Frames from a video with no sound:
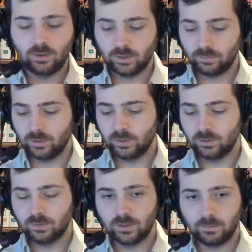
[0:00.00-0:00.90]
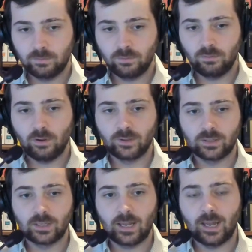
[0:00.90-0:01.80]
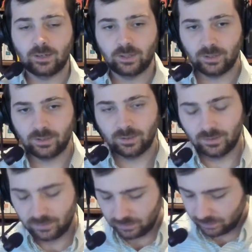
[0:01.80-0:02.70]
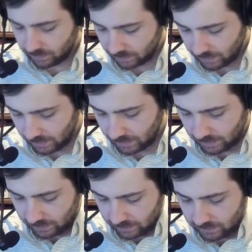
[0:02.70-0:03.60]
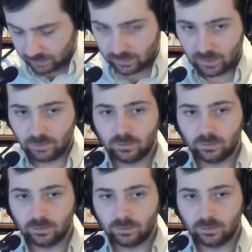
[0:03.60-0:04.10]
So all you do is you pull on this latch and sit down.